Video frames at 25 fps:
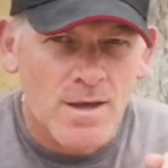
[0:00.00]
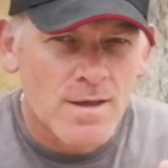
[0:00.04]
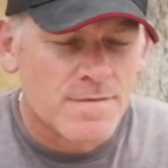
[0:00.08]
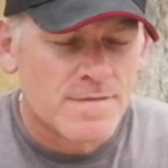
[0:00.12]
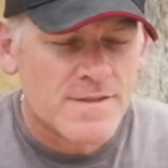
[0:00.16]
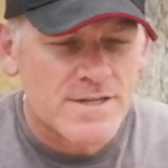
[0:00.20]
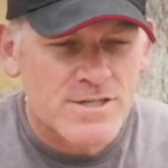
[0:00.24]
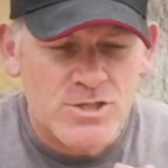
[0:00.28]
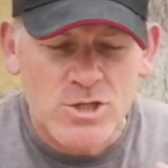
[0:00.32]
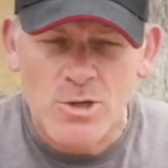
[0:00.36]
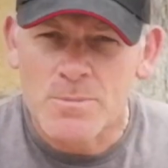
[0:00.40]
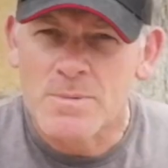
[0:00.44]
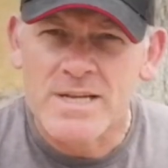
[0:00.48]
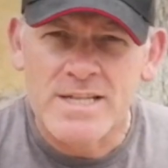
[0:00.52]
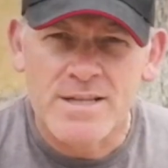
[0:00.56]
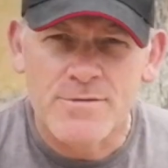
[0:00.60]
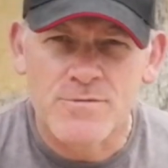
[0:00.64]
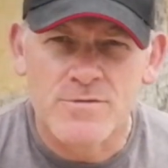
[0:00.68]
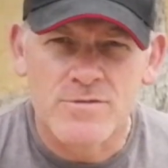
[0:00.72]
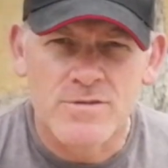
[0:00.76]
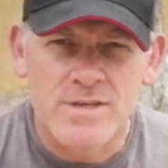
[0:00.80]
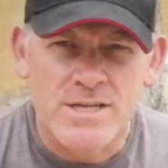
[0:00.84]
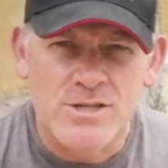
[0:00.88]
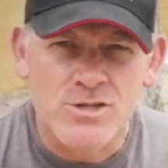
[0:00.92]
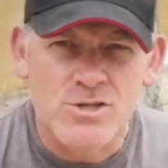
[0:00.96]
There's so many
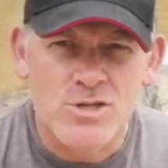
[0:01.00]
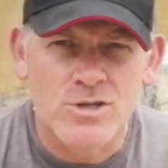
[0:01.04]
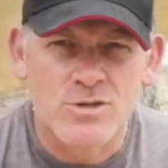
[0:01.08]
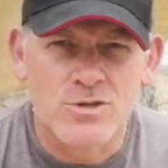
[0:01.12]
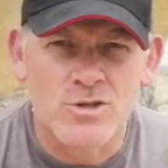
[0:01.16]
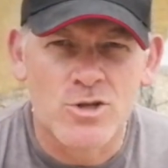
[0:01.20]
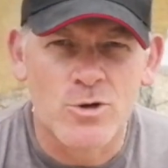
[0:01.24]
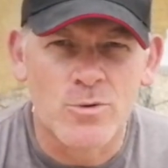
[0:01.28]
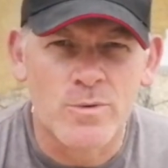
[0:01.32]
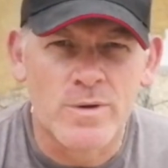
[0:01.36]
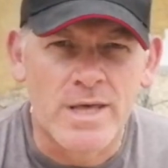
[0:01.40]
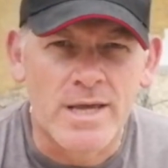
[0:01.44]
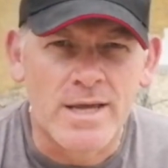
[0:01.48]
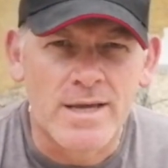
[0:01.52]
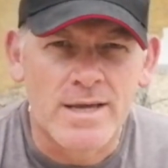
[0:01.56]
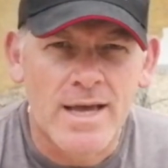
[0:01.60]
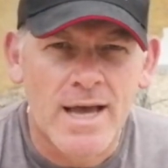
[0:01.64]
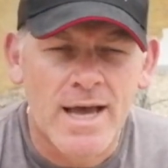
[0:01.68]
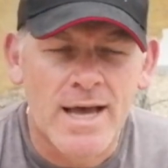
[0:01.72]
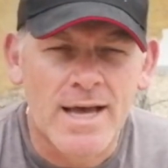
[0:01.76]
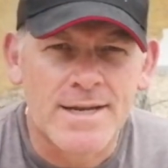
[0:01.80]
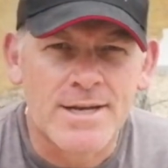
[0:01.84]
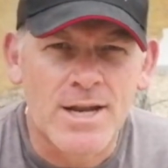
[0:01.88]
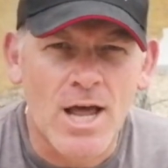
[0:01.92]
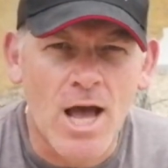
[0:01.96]
different things you can do with it,
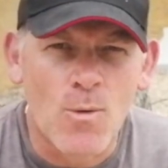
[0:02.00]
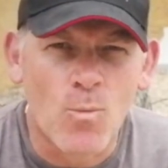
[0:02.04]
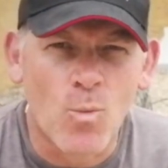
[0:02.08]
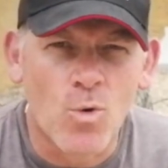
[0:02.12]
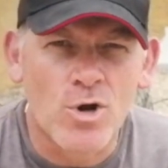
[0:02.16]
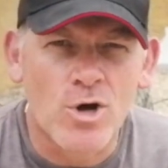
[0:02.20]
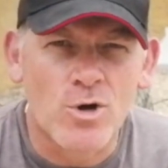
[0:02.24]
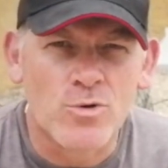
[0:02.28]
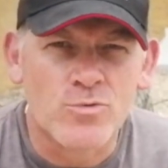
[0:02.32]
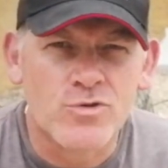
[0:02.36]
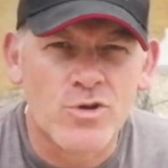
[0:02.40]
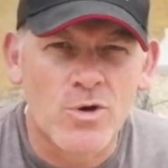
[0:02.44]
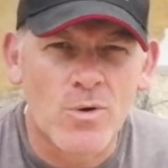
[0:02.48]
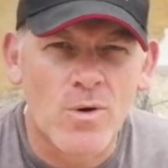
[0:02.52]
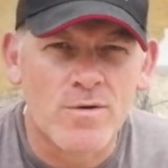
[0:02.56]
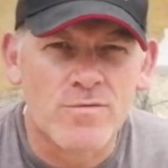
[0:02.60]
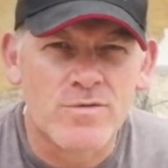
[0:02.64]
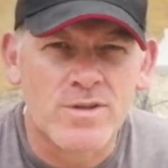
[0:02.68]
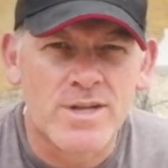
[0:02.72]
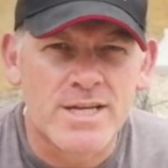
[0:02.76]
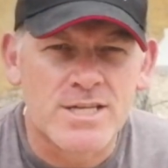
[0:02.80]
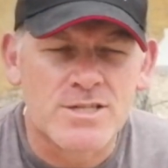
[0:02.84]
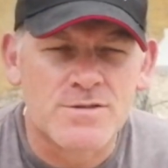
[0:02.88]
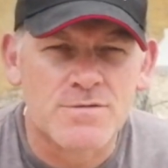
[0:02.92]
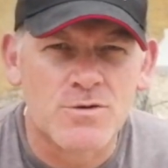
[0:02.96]
and what I'll do over the
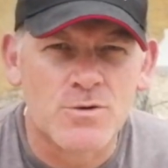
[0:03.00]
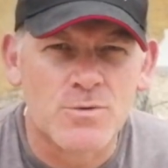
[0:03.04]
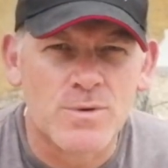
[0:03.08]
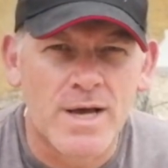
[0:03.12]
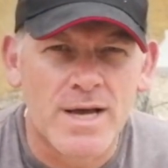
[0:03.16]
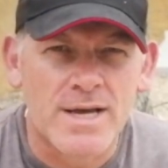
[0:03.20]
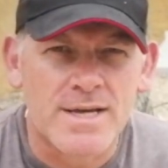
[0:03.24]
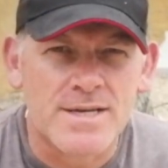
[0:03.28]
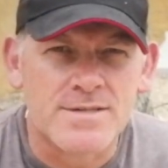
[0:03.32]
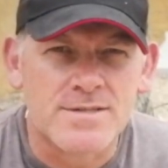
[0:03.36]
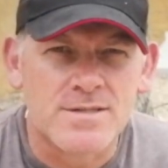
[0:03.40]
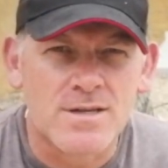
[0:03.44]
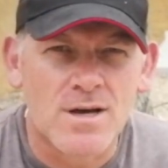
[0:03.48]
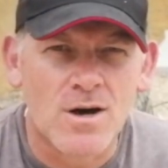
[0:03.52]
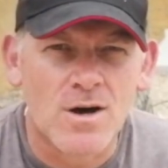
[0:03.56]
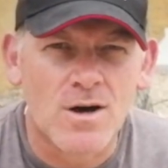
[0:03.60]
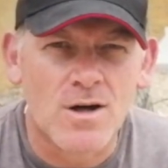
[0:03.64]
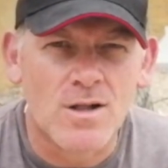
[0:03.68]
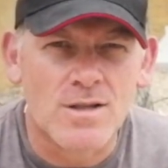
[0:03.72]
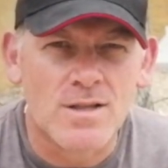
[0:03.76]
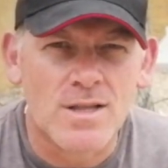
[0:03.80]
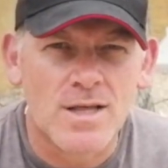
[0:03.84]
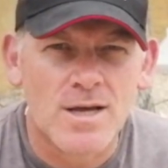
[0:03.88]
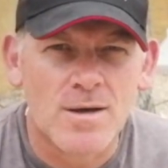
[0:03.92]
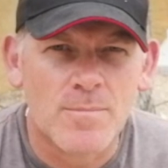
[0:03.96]
next few days,
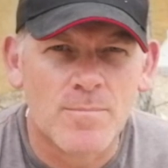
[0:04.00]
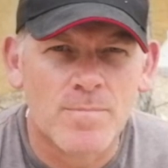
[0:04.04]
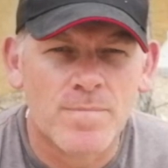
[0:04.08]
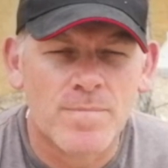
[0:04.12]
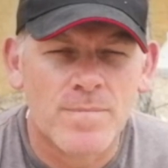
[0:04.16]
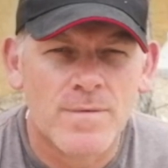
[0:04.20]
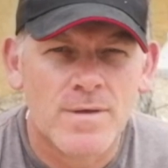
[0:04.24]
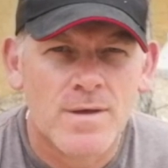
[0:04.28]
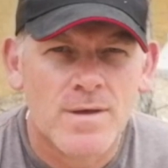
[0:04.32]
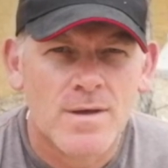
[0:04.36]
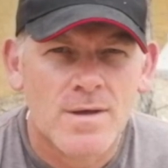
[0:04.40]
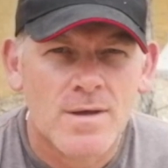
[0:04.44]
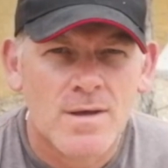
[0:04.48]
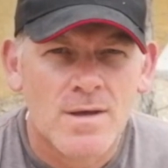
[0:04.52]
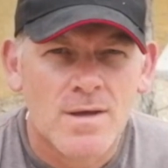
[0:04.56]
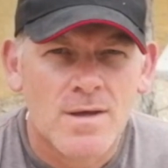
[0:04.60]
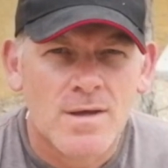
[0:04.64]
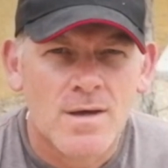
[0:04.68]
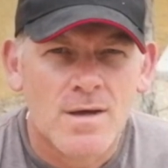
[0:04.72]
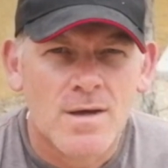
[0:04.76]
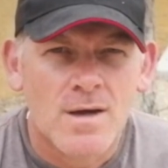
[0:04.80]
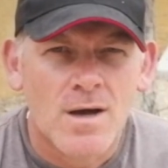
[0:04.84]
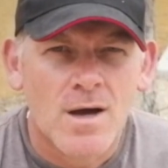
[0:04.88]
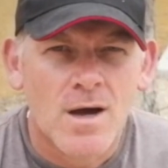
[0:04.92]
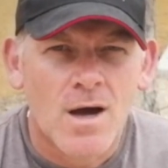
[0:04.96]
I'll
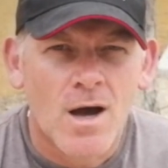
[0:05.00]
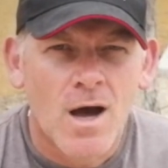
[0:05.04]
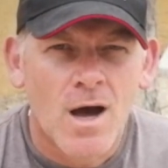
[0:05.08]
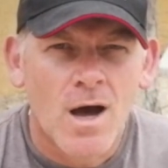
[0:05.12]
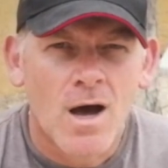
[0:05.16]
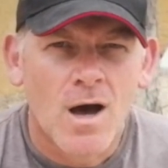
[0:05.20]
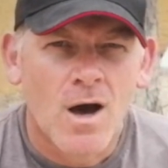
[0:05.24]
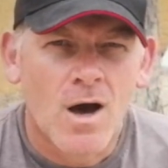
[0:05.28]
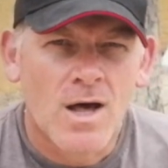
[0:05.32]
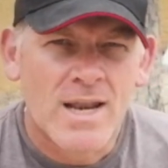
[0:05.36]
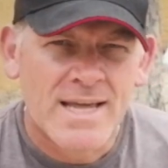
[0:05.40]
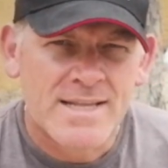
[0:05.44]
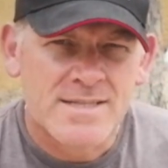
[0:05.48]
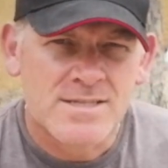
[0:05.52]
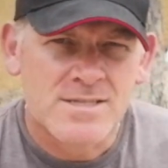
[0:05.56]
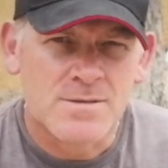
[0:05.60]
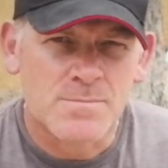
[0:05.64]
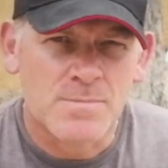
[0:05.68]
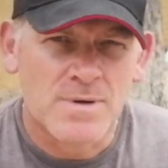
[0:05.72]
add some